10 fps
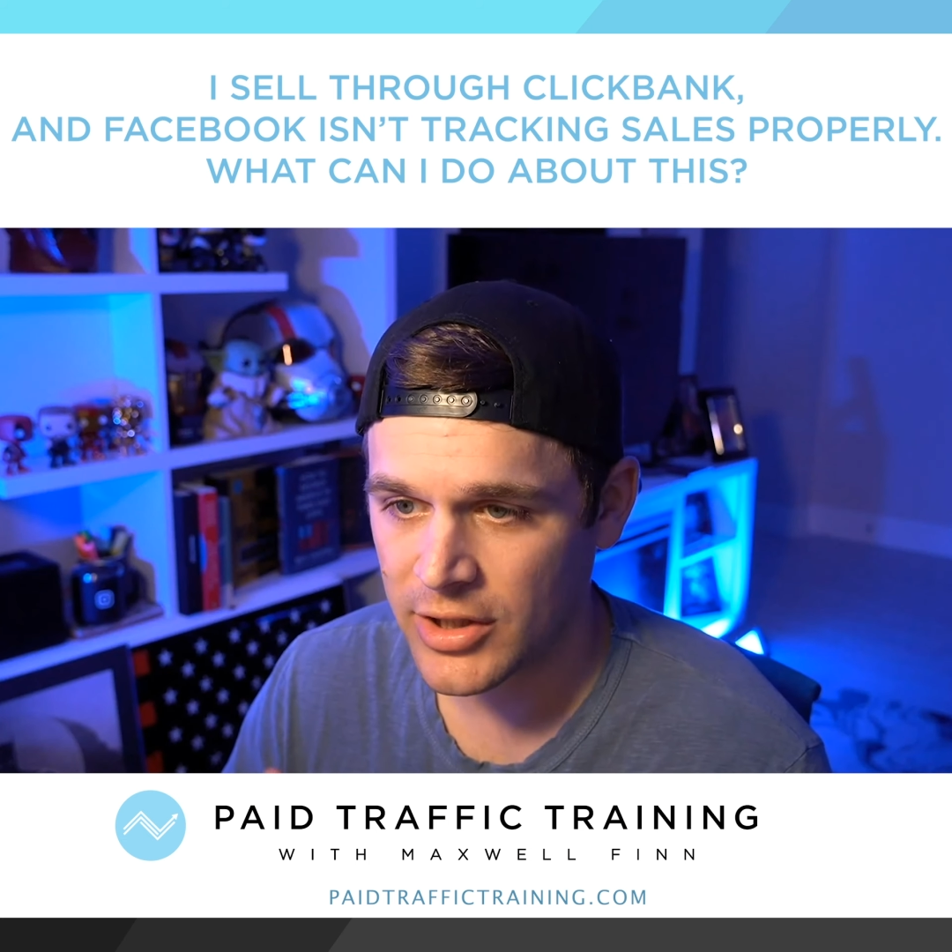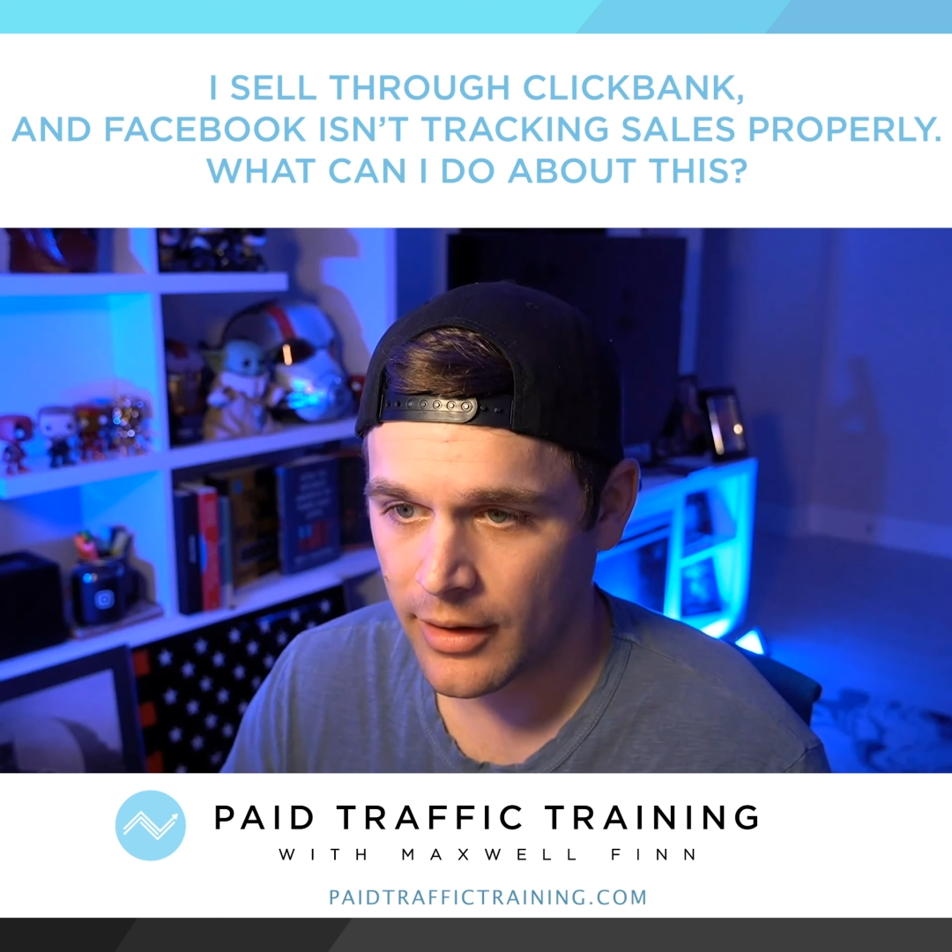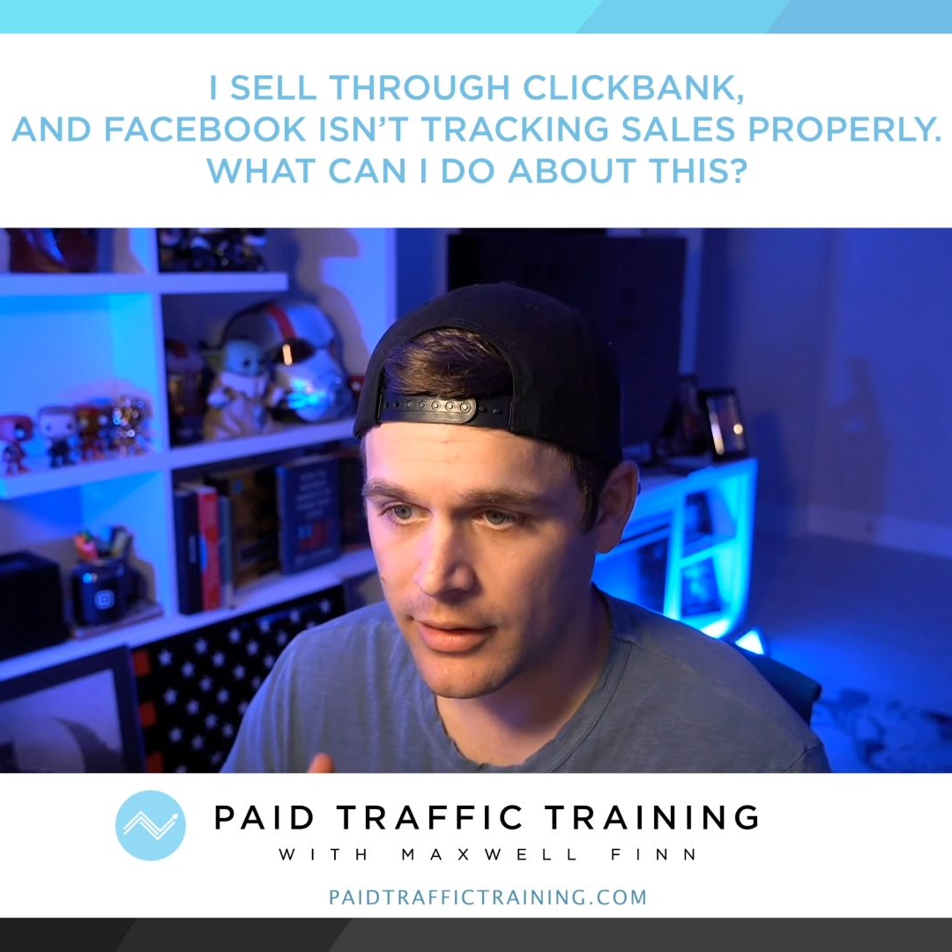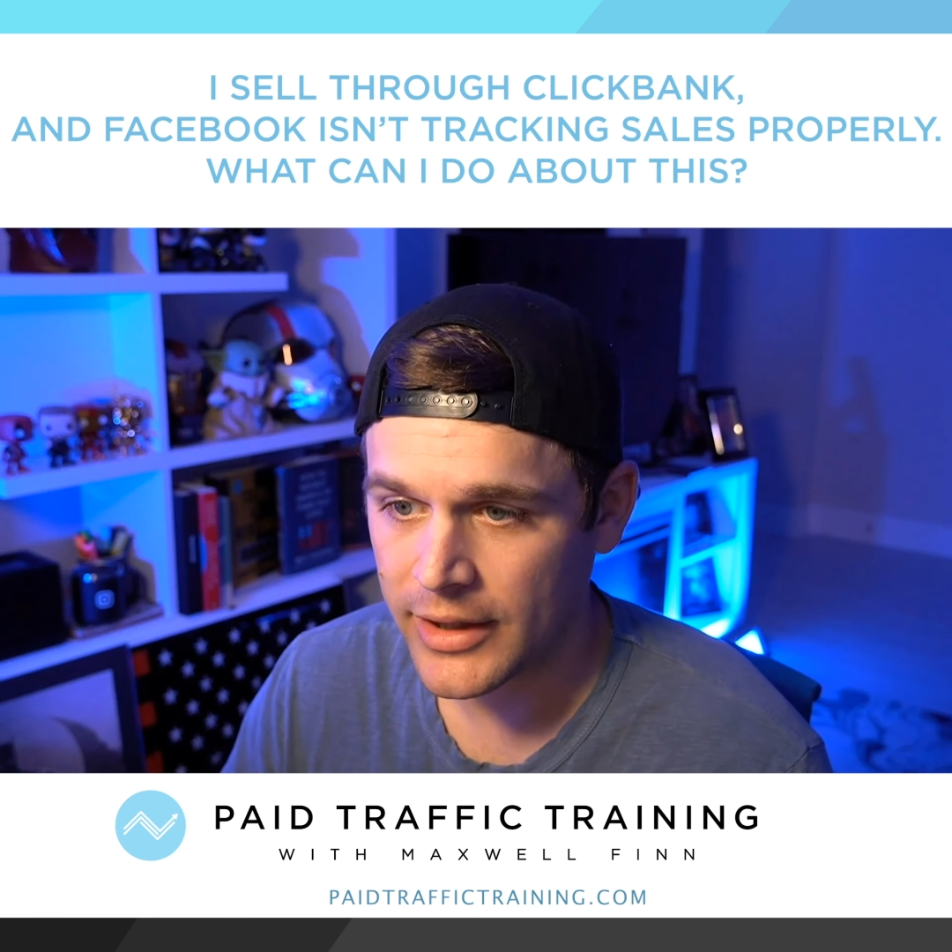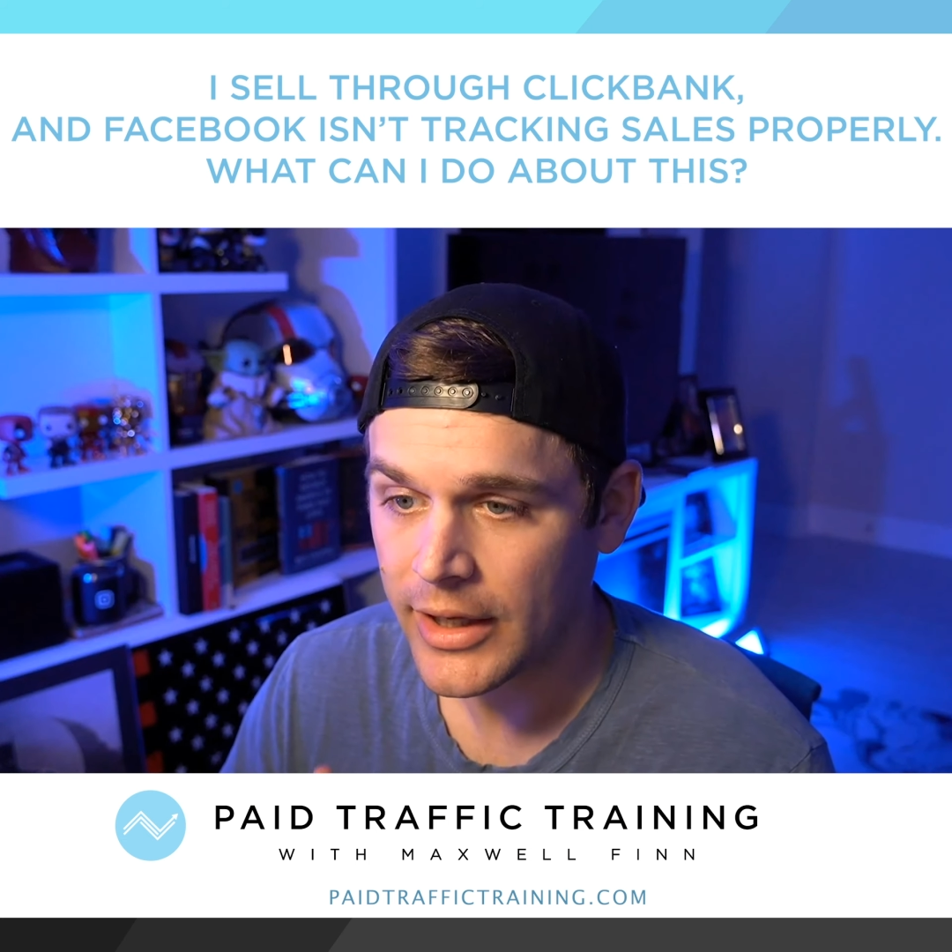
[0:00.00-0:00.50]
on
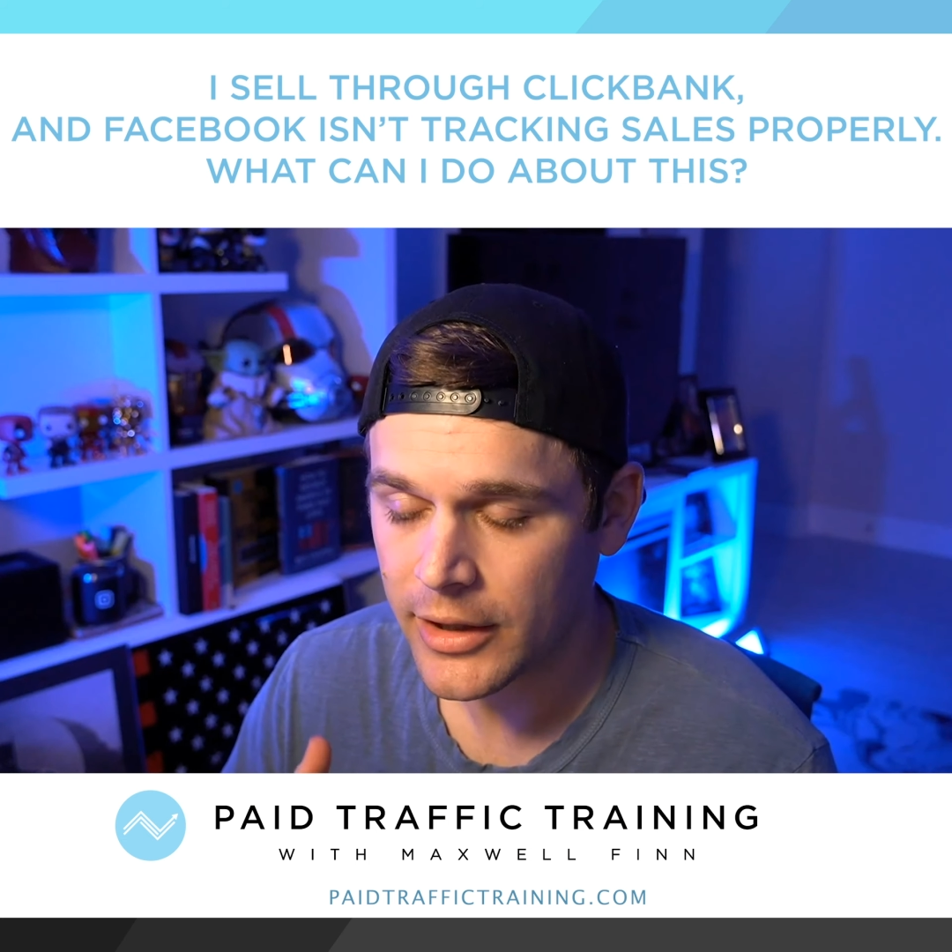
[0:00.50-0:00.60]
the lead and